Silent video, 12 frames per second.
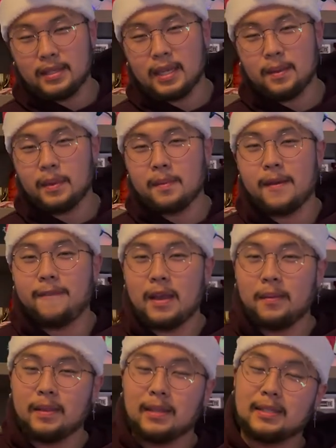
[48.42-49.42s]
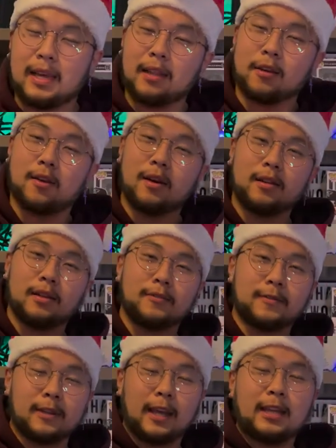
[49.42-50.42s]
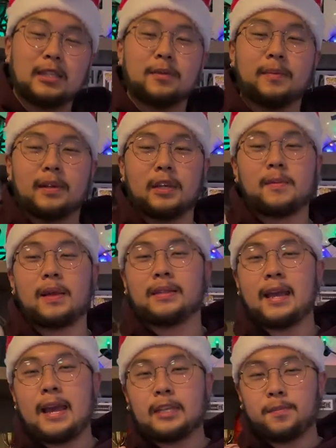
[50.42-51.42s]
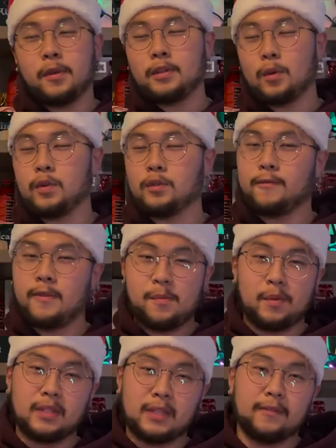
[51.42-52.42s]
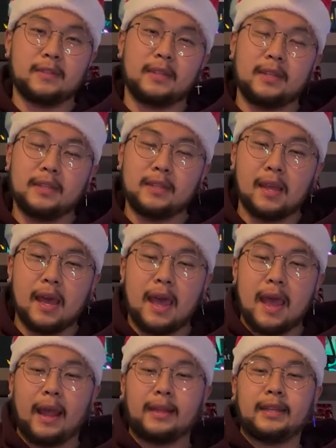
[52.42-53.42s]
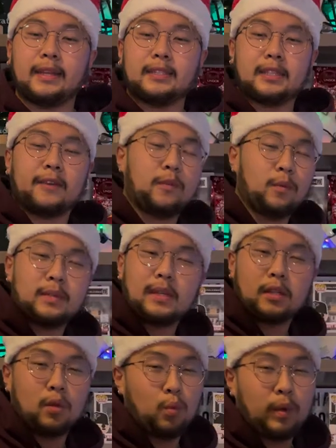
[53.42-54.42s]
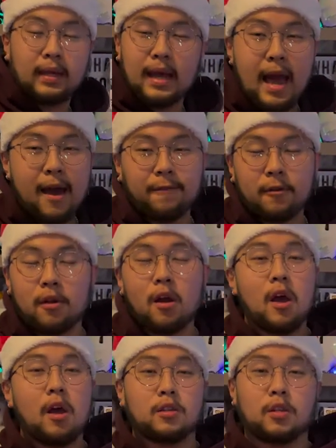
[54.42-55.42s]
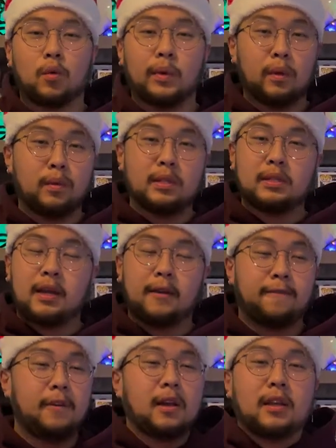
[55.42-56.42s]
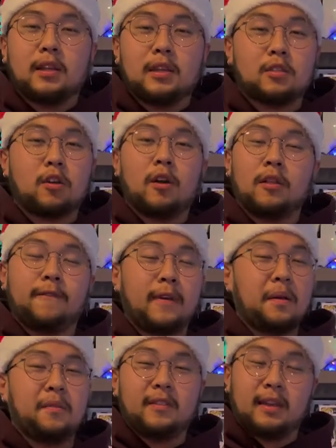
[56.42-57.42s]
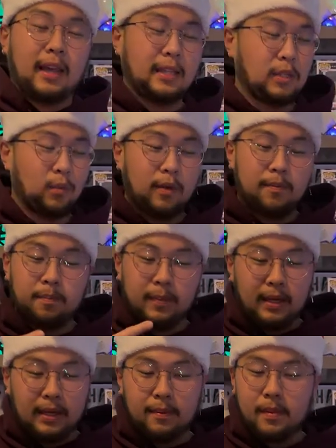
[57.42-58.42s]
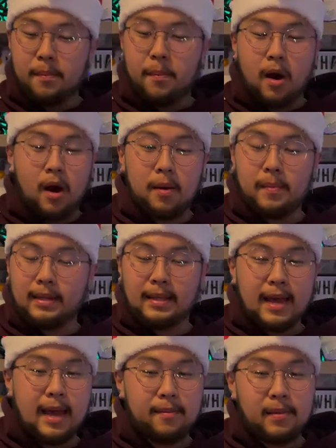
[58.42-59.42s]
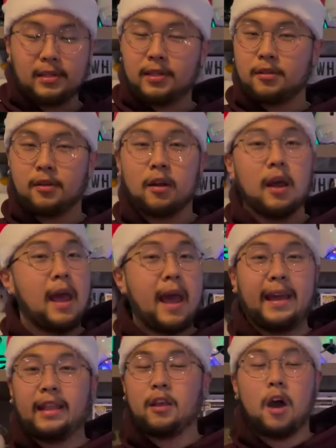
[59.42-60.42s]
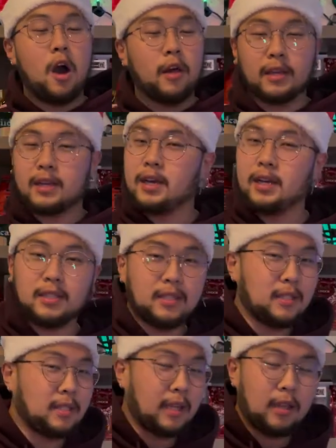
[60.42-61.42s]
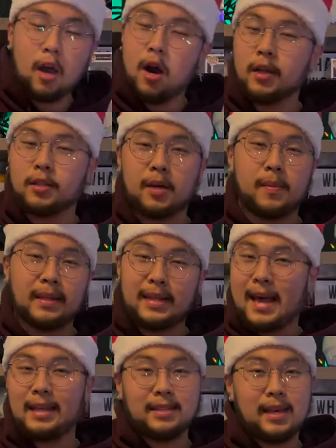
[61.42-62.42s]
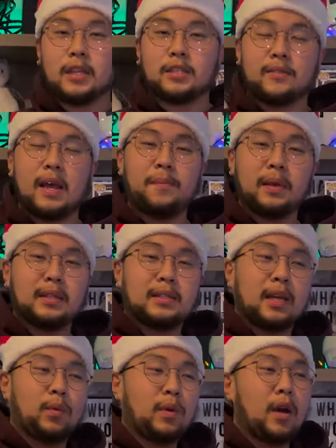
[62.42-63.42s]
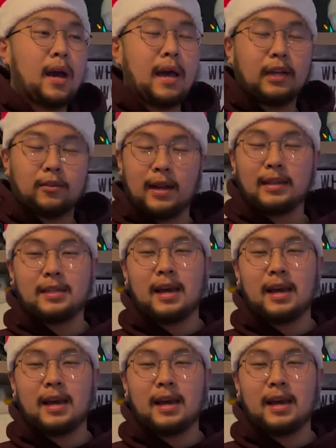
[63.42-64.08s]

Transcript: said, me and my family decided to go on this vacation because my dad's birthday was November 17th. And Thanksgiving was like the week after. So we were just like, fuck it, let's go on the family vacation with me, my mom, my dad, my sister, and all the cousins and aunts on my dad's side. So that being said, we all had a great